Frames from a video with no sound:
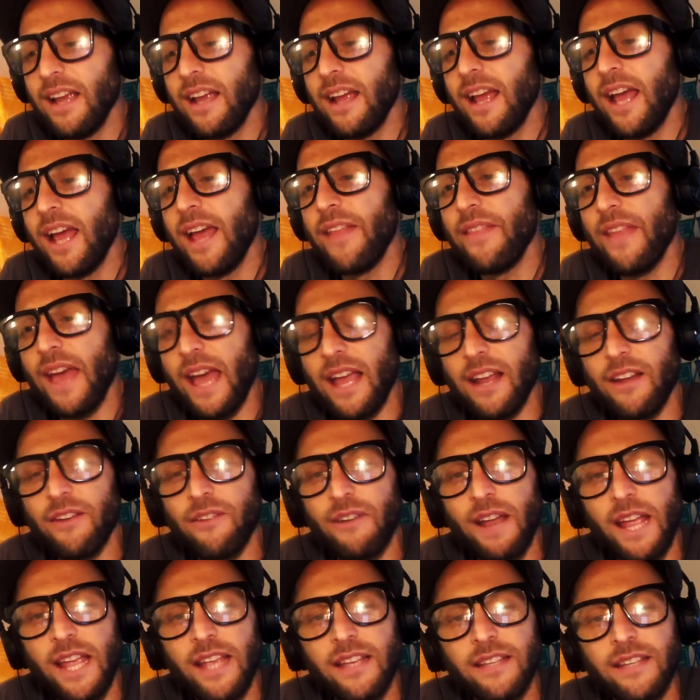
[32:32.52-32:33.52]
and that
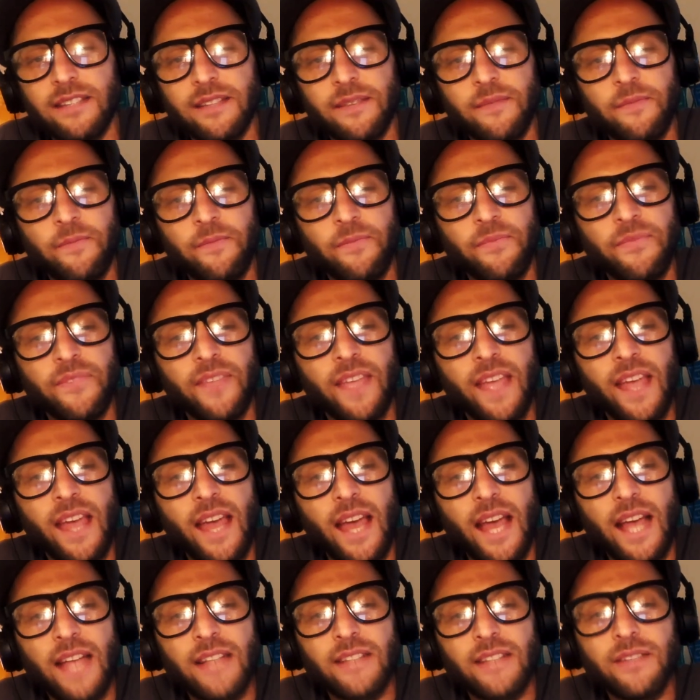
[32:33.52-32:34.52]
grace.
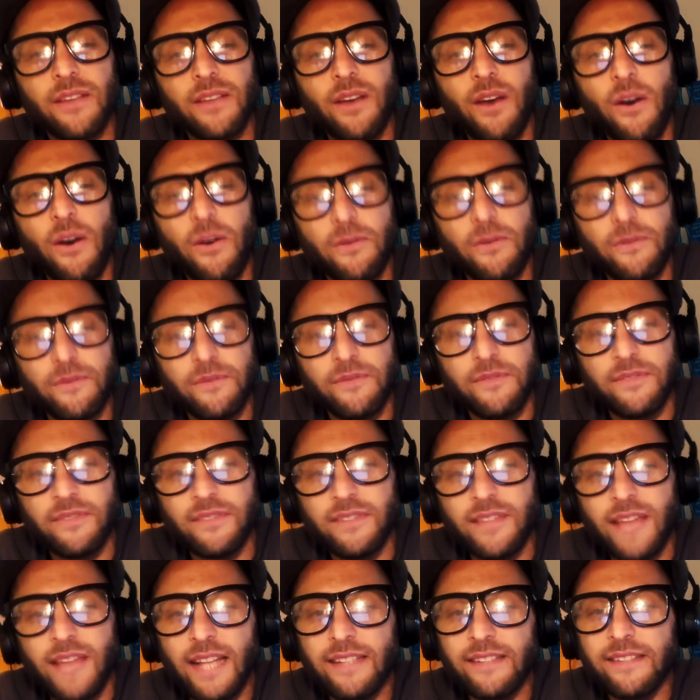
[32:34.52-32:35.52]
And so
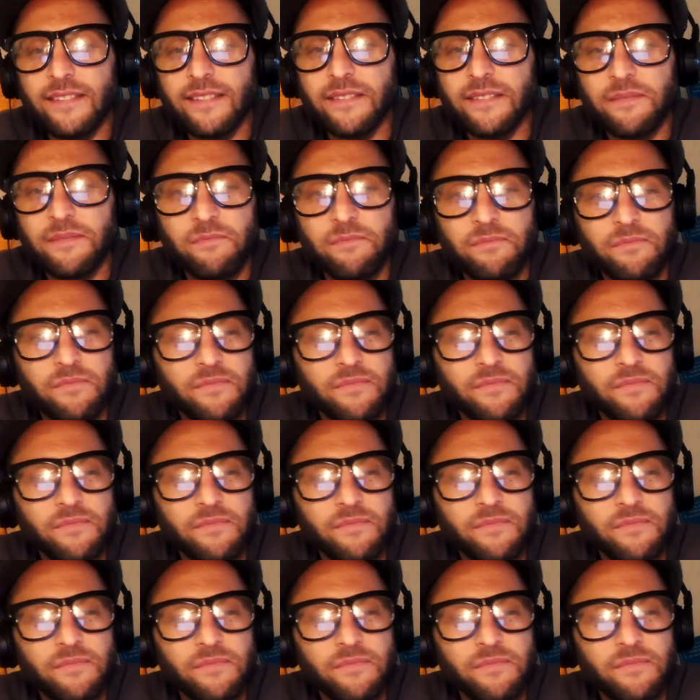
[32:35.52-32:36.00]
that's